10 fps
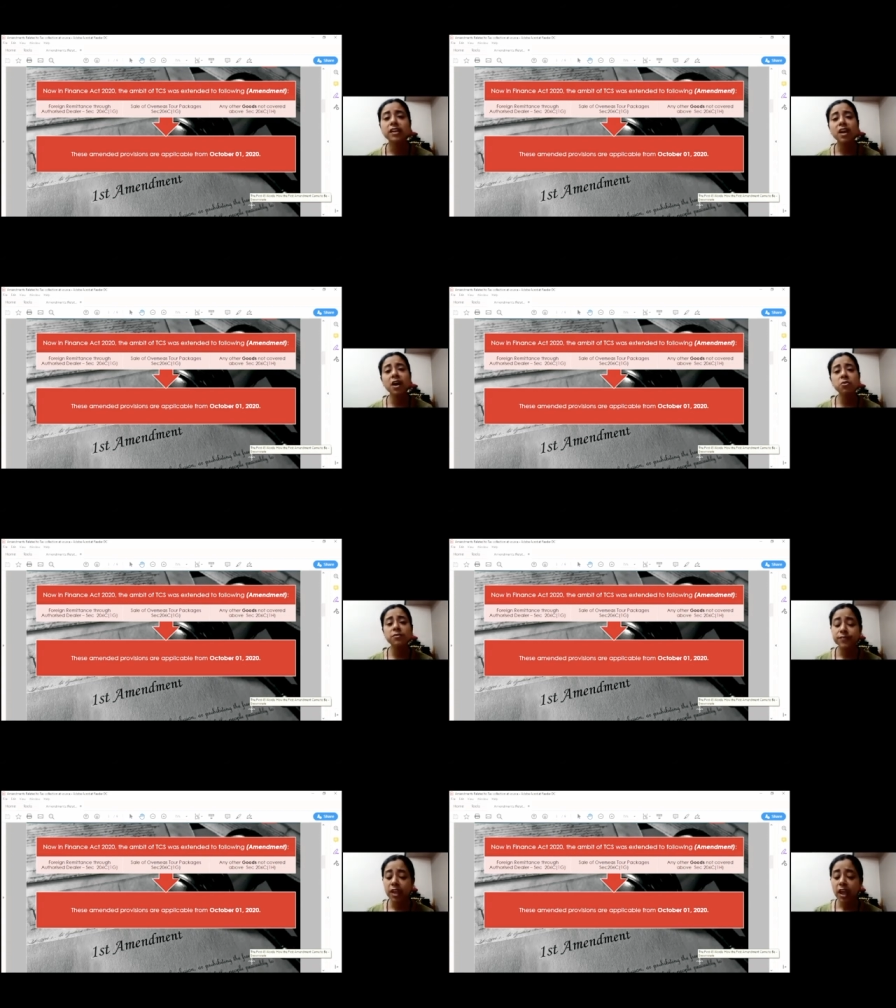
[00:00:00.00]
Now,
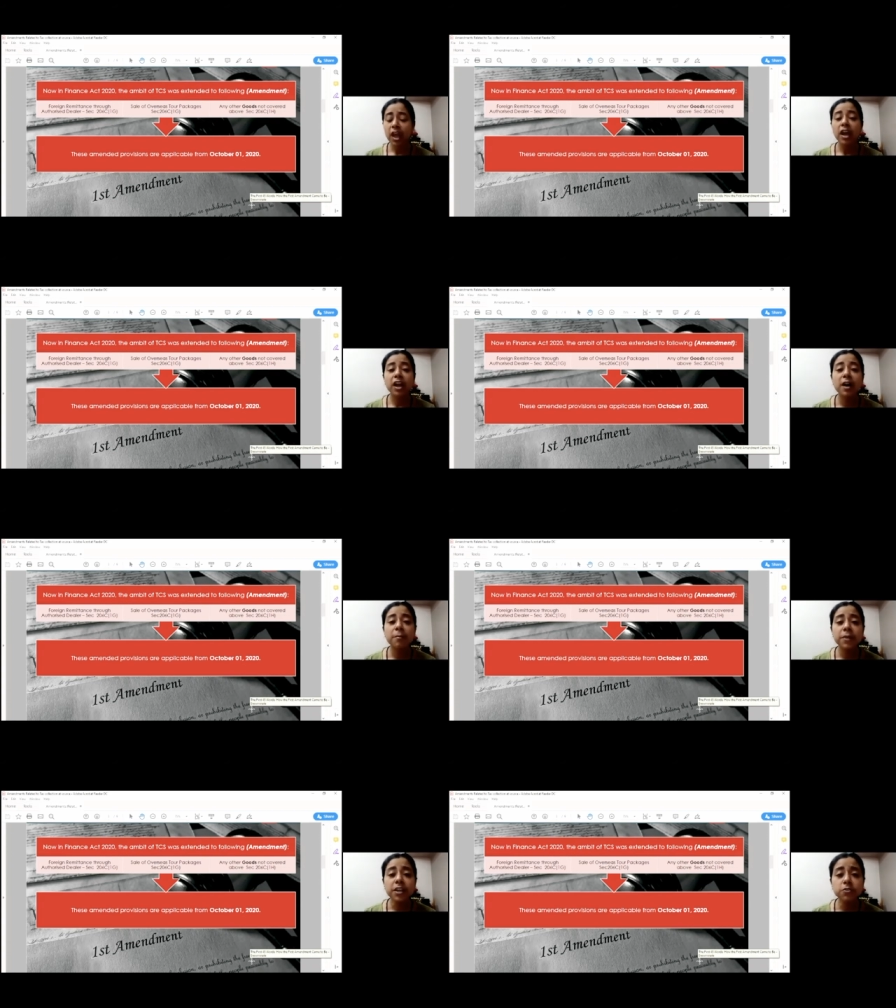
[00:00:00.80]

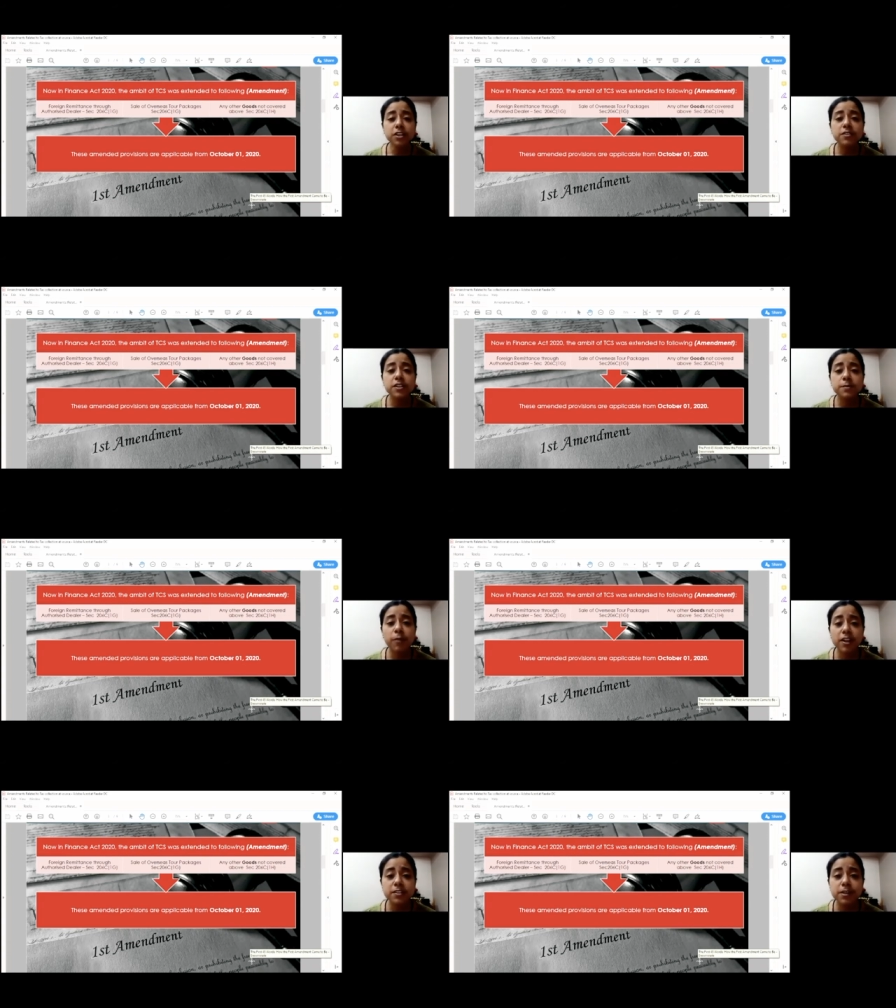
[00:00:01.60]
coming to the
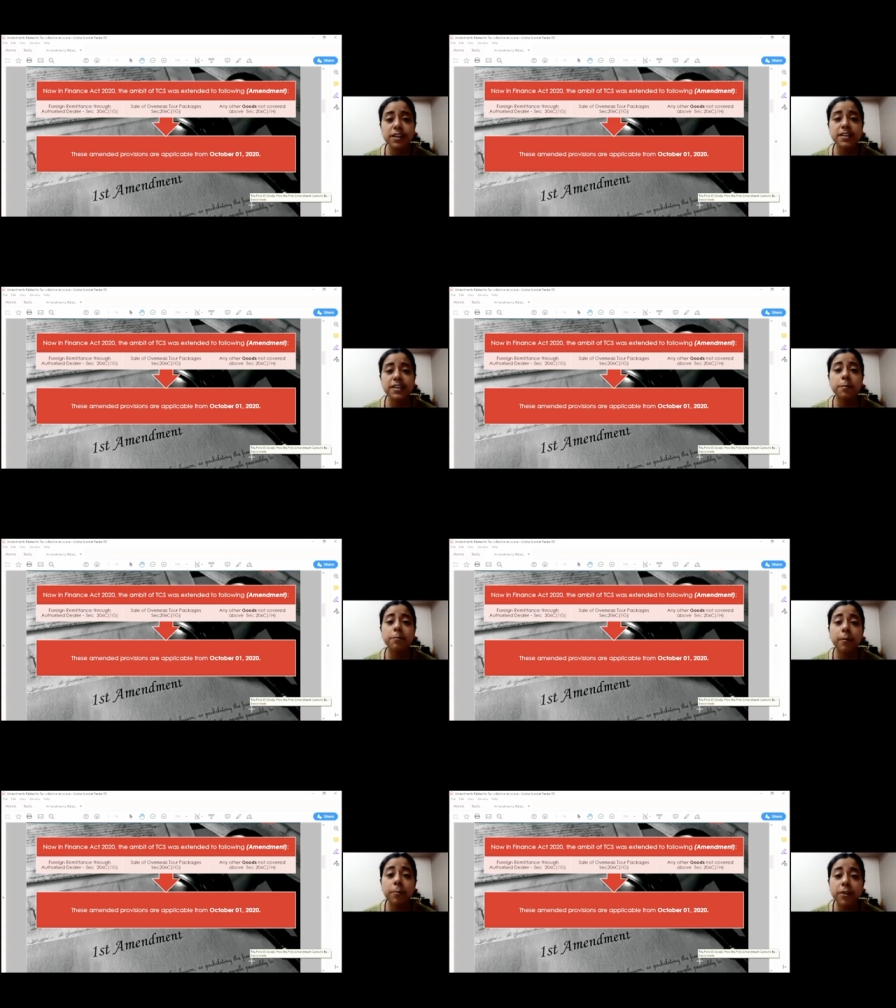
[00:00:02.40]
responsibilities and
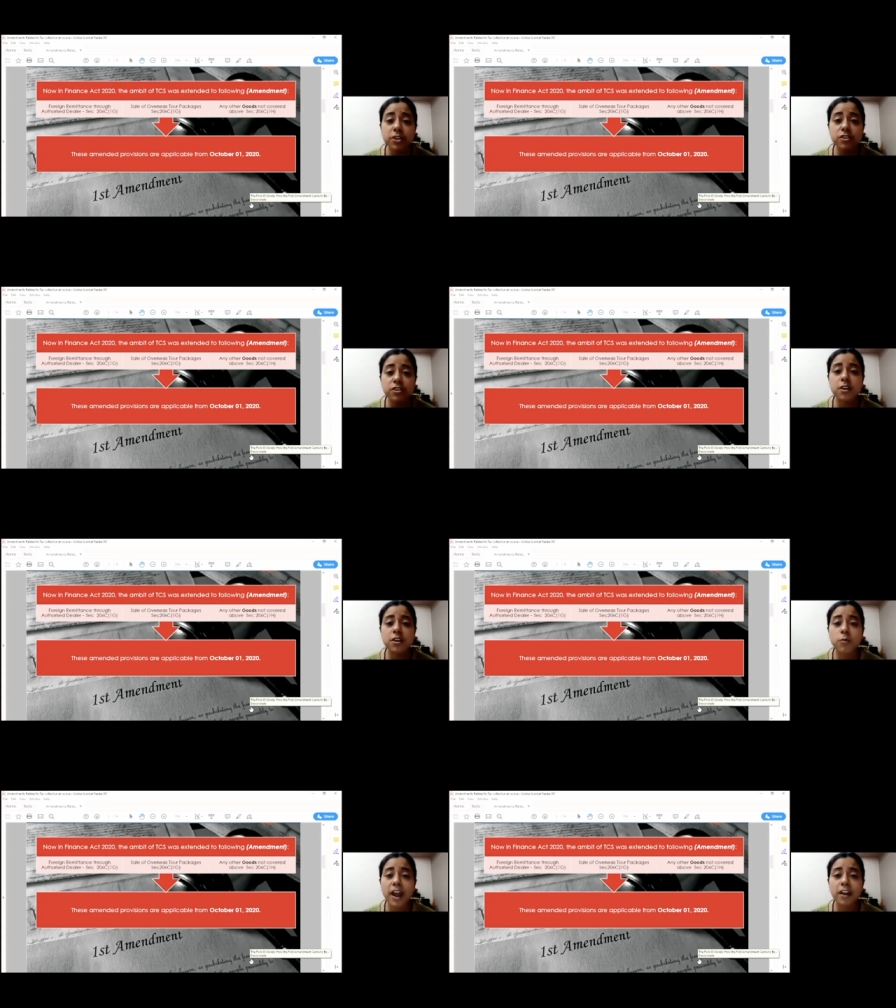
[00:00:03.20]
preparations
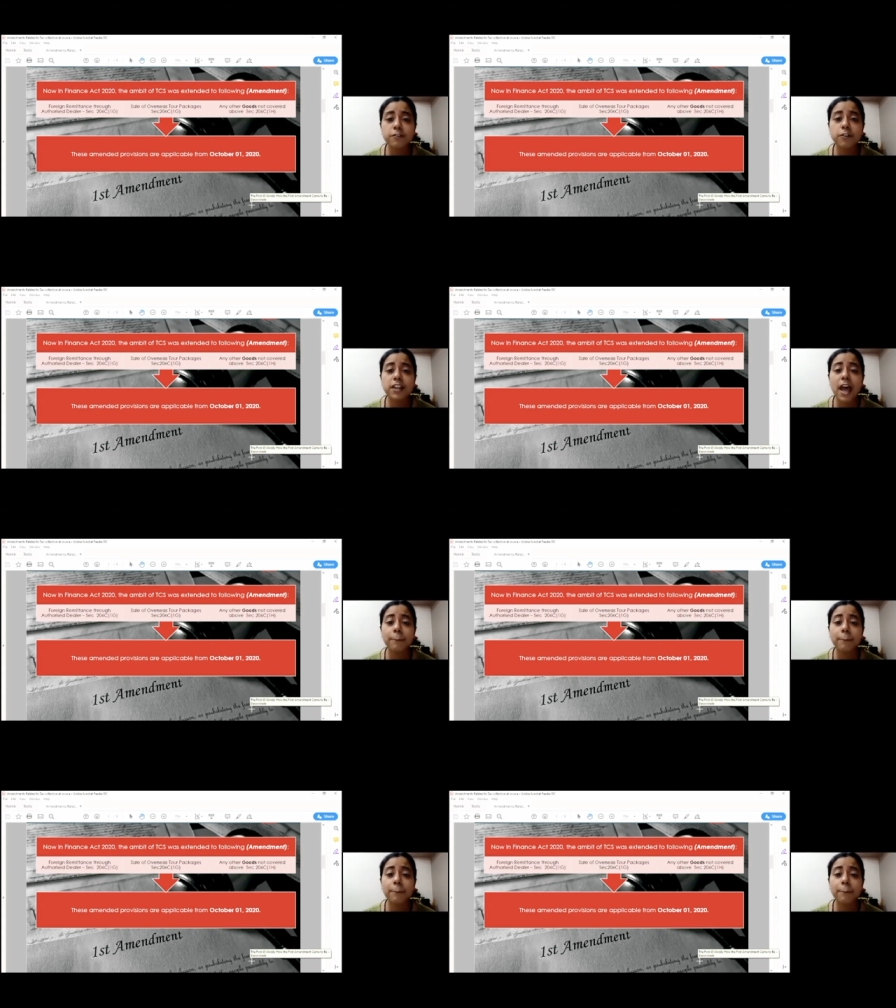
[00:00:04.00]
required for the